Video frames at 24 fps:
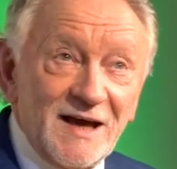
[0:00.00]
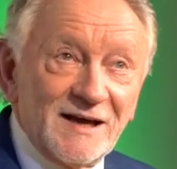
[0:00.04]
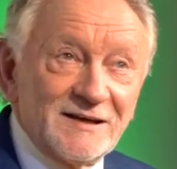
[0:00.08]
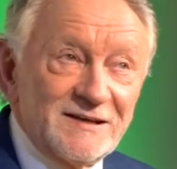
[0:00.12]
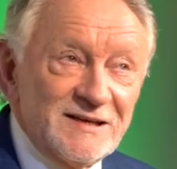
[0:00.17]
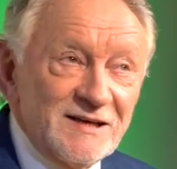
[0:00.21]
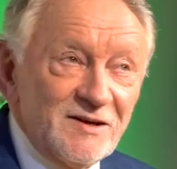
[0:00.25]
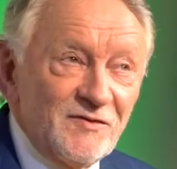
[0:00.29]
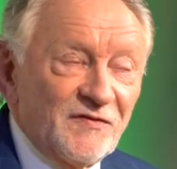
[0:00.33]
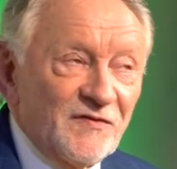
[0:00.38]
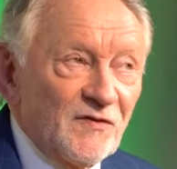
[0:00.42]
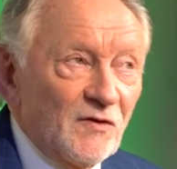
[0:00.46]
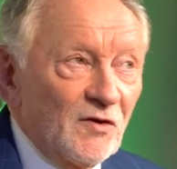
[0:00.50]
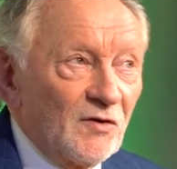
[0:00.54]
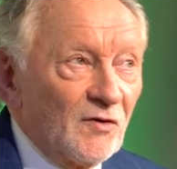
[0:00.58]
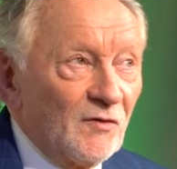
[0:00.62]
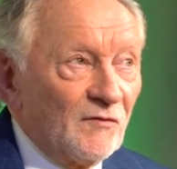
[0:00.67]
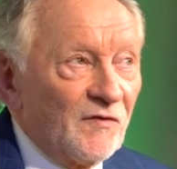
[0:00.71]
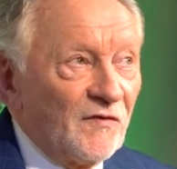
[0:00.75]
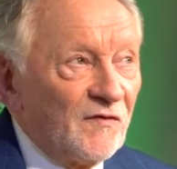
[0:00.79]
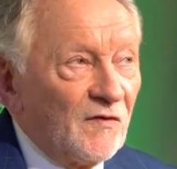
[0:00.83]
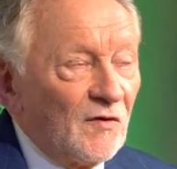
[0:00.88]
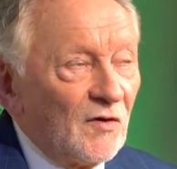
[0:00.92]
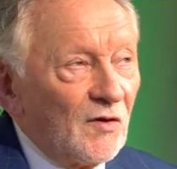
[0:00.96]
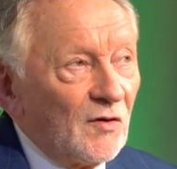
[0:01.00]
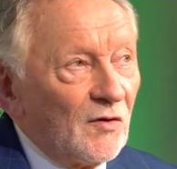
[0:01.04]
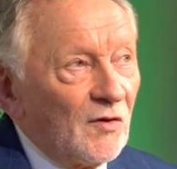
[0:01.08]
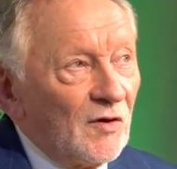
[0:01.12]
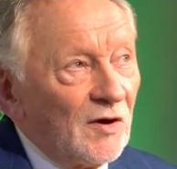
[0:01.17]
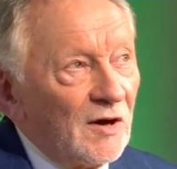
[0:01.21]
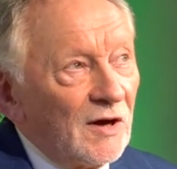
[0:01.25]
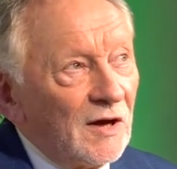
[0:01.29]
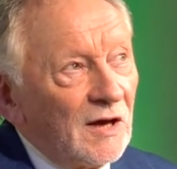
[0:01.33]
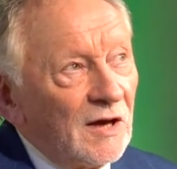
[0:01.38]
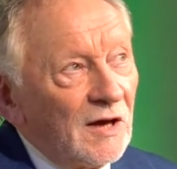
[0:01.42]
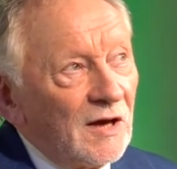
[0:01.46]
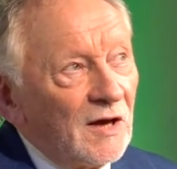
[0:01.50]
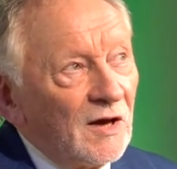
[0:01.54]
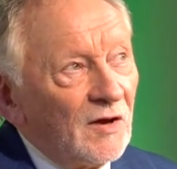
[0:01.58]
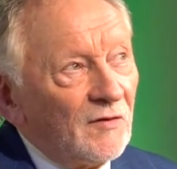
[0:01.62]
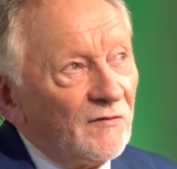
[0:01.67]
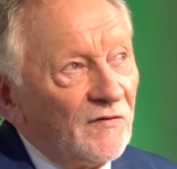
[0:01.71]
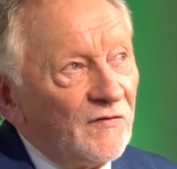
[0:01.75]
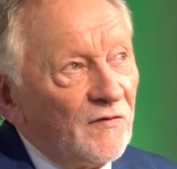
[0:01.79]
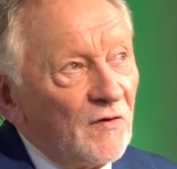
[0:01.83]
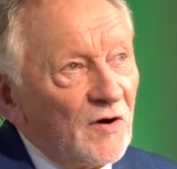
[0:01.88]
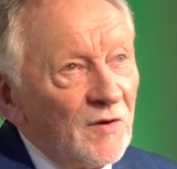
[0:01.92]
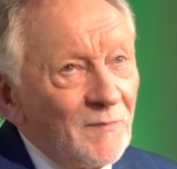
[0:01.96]
I did for for uh,
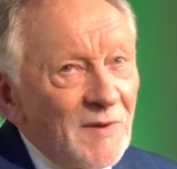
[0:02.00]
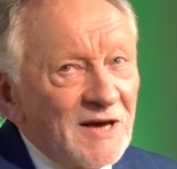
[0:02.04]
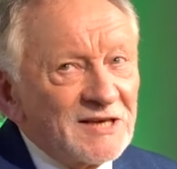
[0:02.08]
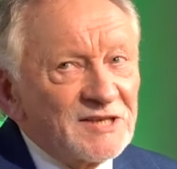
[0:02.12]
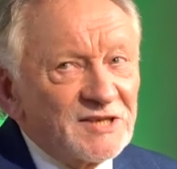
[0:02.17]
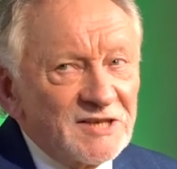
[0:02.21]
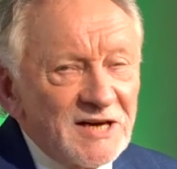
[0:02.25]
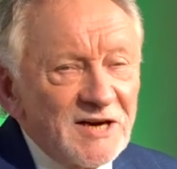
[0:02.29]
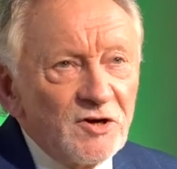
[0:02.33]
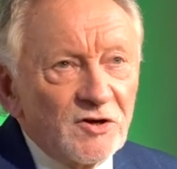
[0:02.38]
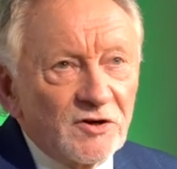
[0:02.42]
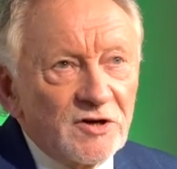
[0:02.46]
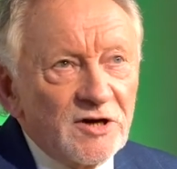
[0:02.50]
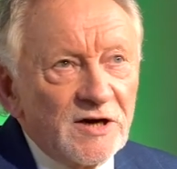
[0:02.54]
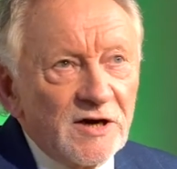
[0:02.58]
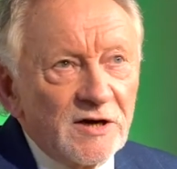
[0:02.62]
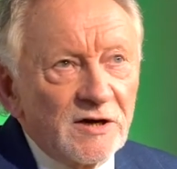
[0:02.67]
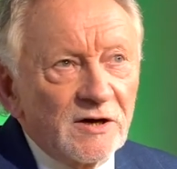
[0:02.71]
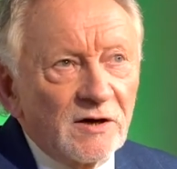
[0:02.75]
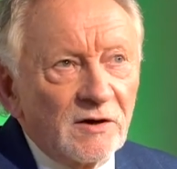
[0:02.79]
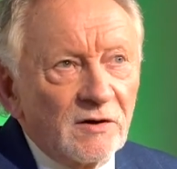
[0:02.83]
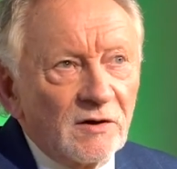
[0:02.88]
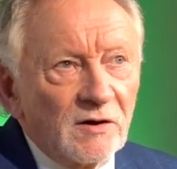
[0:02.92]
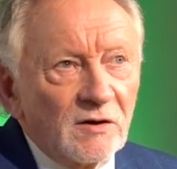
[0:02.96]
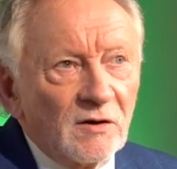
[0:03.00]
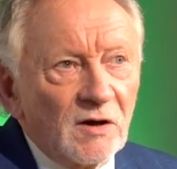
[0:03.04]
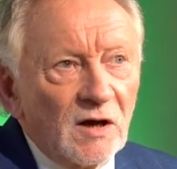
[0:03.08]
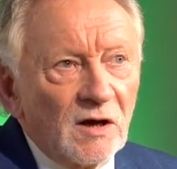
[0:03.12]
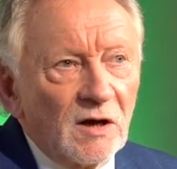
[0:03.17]
for my senior year.